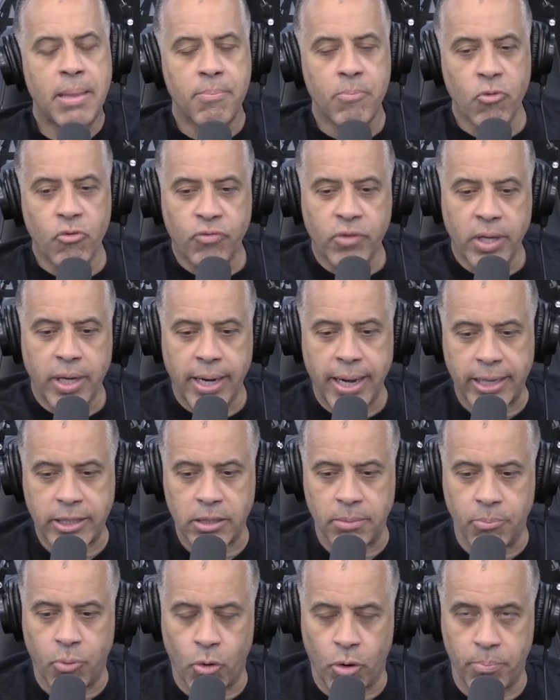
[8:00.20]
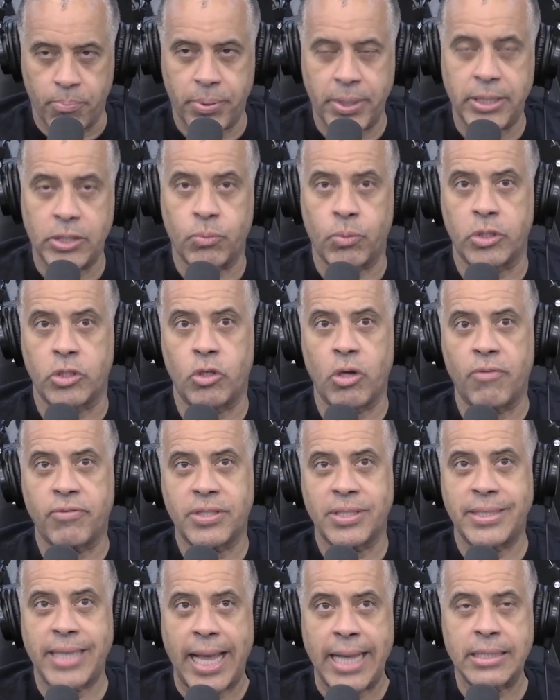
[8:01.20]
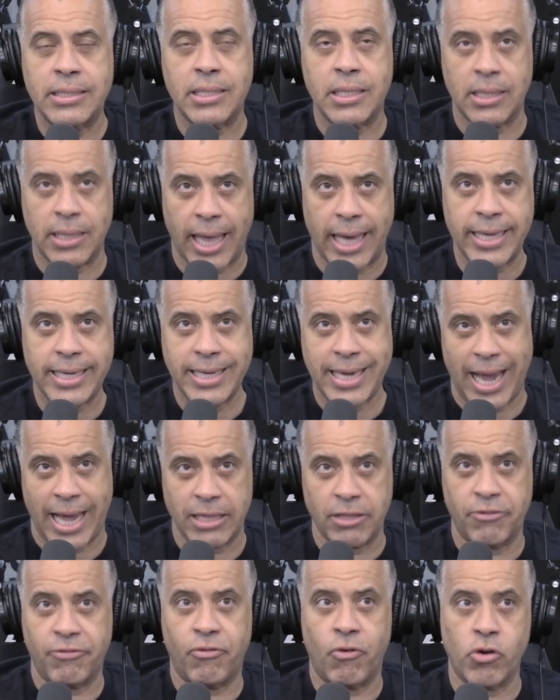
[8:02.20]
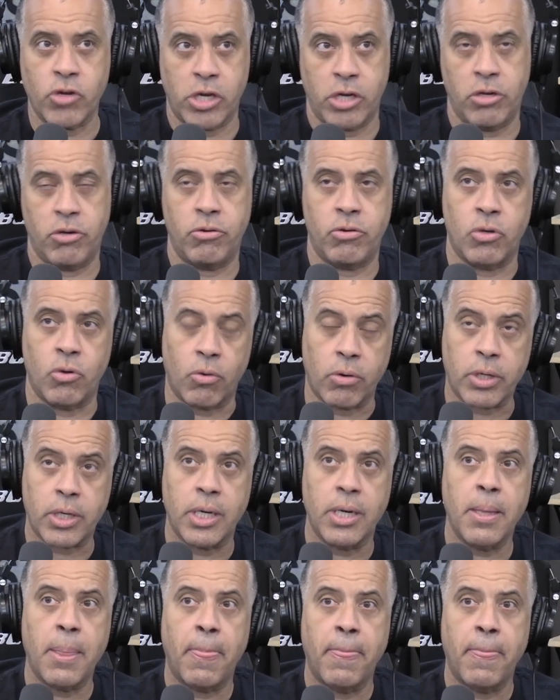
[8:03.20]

move to the next important piece, which you have states like California and New York.